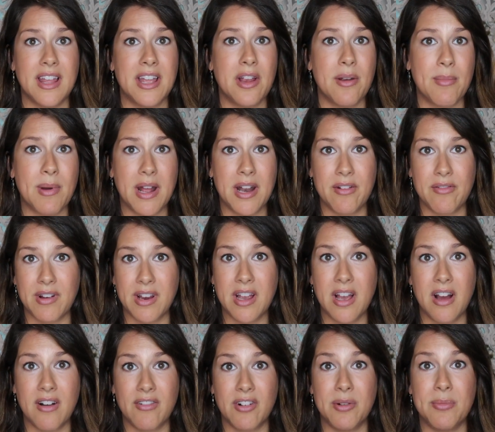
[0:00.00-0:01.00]
let your body
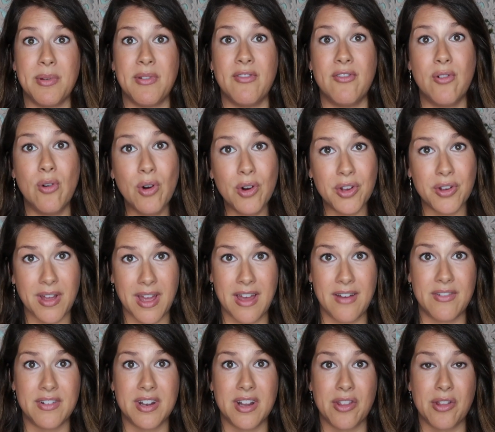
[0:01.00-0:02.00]
recover before you
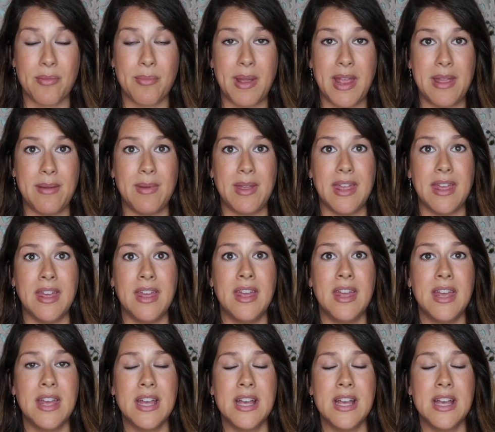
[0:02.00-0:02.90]
have another baby.